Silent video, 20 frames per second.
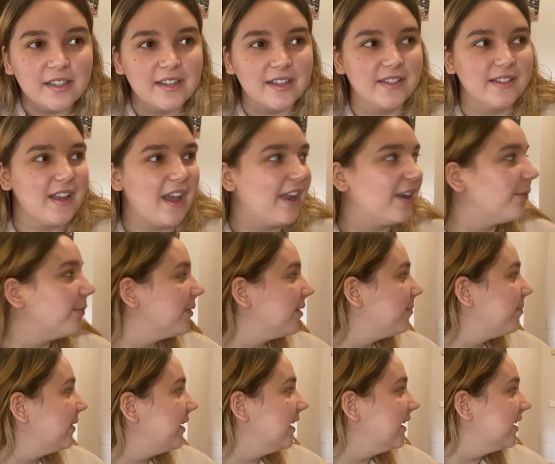because I don't wanna
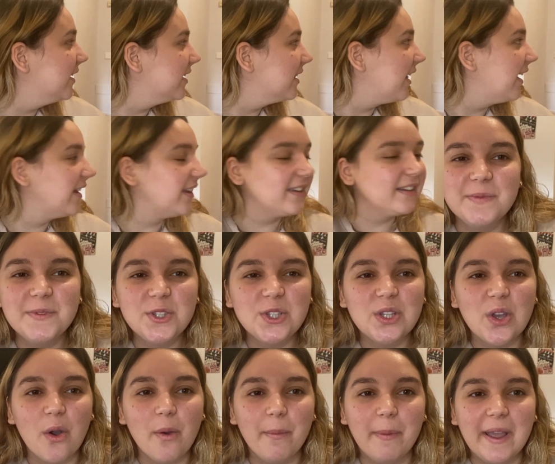be like
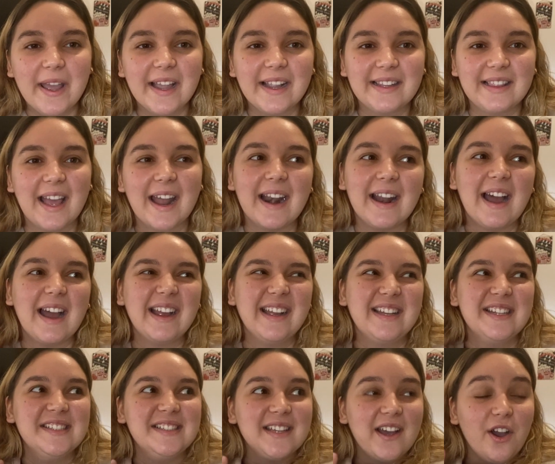so big that
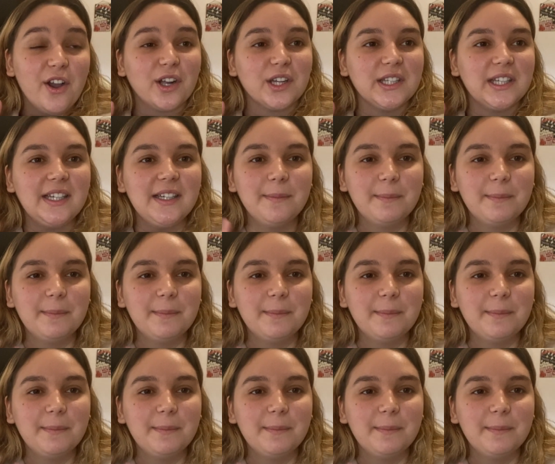it's ugly,